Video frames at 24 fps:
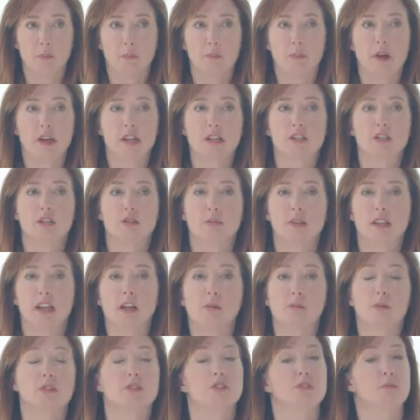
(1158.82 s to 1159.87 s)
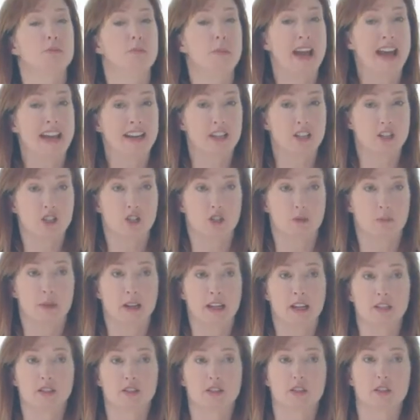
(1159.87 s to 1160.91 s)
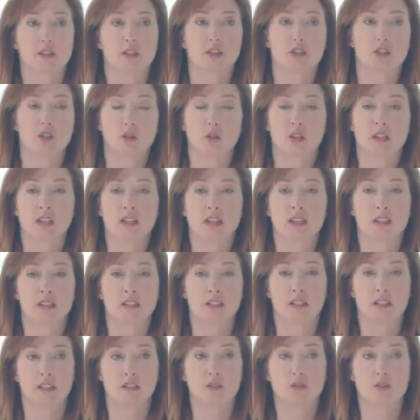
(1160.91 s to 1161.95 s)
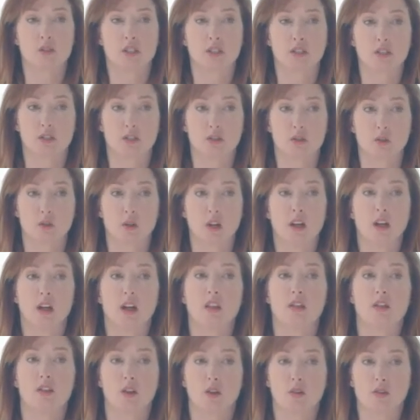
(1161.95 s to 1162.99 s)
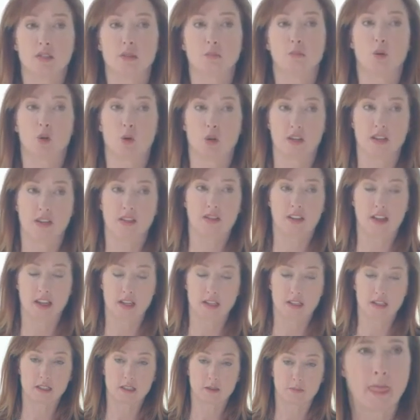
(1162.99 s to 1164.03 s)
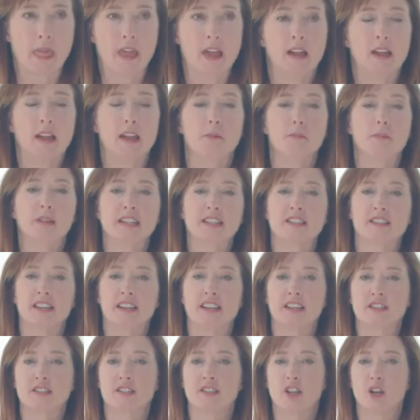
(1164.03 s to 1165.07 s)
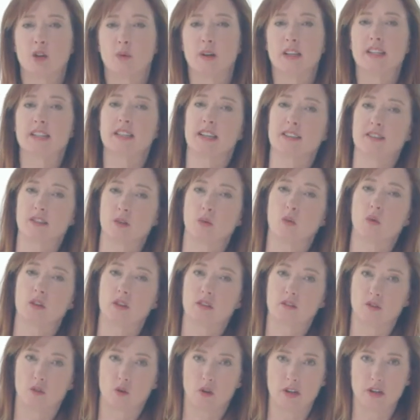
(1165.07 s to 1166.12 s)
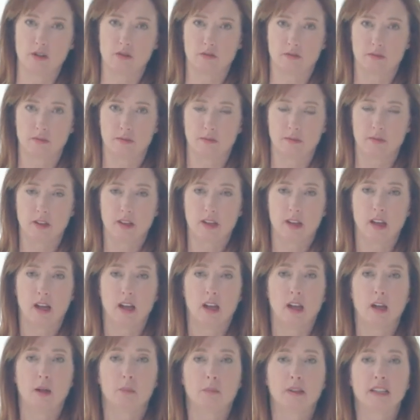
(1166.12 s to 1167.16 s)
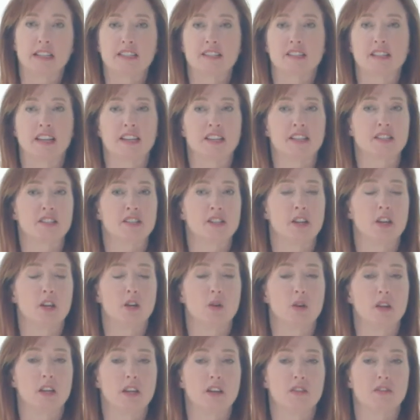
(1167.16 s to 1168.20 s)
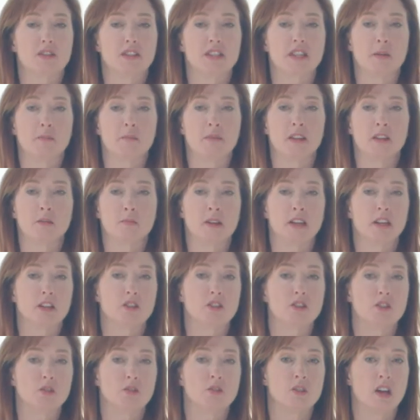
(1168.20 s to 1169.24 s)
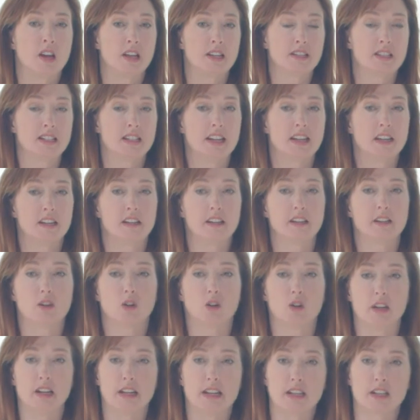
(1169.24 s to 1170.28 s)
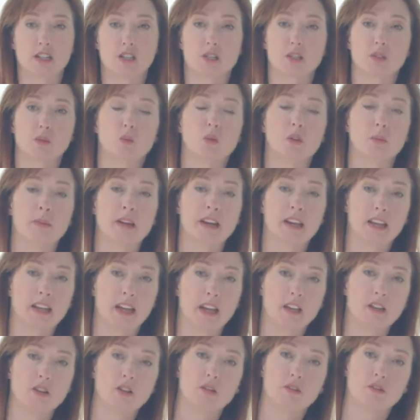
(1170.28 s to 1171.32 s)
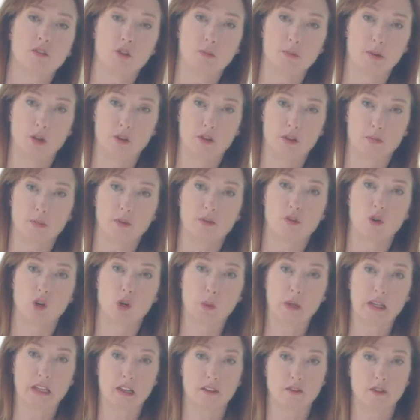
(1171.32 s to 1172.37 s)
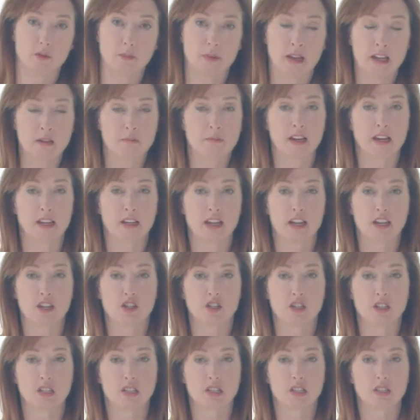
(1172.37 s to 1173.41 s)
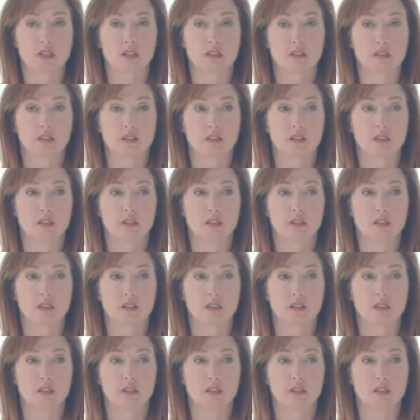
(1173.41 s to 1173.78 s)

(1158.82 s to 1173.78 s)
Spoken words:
but to be able to manage your pain so that you can continue to do those important things. Please let us know what doesn't work for you. Please let us know if something makes you nauseated or itch. We'll medicate you for both before we give you pain medications.